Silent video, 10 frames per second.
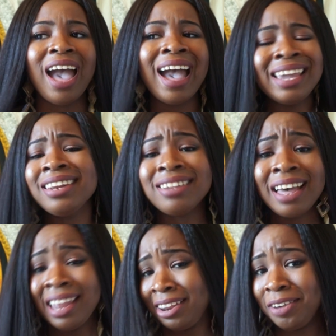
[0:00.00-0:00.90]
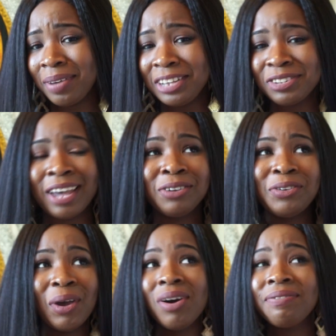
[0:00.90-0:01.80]
I eat a lot anyway, so I
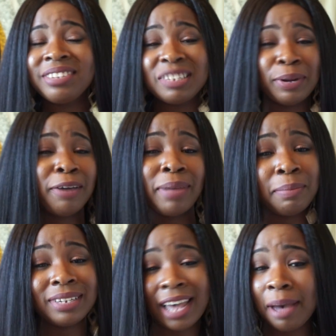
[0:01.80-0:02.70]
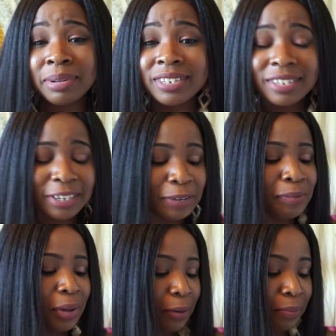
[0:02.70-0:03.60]
don't know if it sped up my
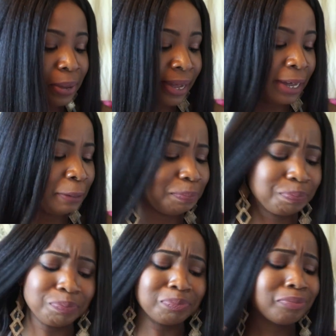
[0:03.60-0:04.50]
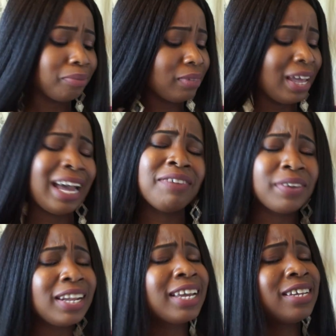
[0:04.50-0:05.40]
metabolism, but I
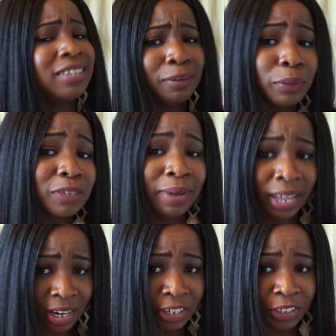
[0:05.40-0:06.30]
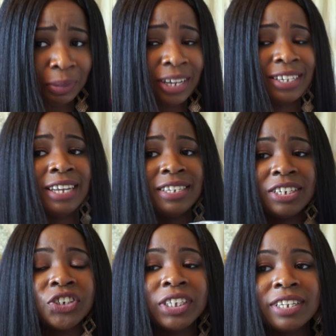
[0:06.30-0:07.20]
felt like it did boost my energy because I
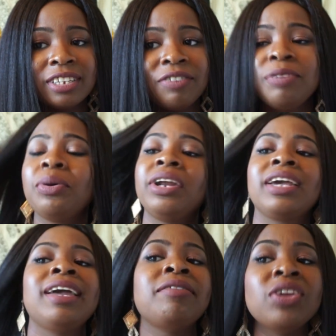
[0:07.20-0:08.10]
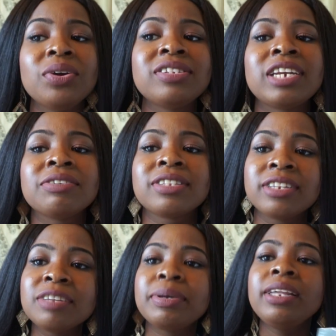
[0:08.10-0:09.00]
did drink this every morning, and I noticed that I was a
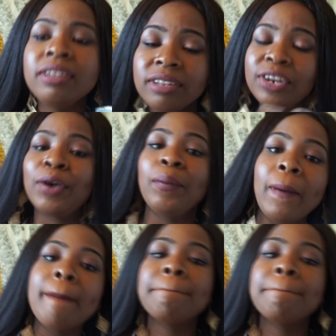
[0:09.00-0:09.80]
little bit, you know,